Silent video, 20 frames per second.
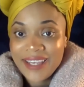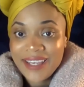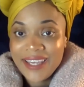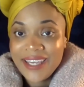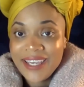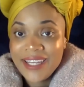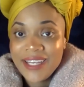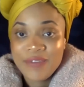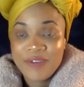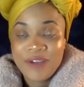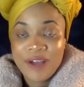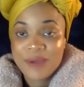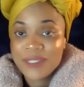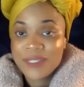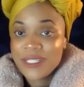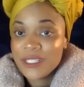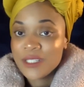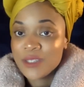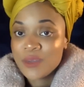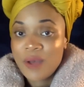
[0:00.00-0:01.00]
And if I was
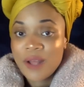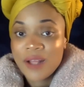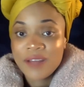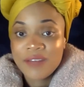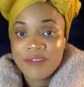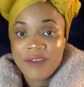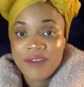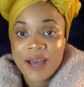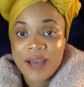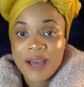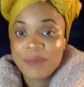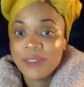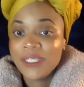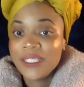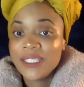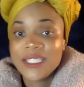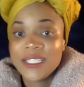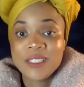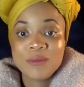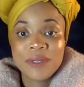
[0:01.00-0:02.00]
disqualified,
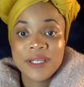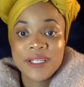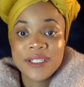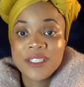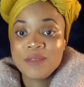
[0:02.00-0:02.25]
please explain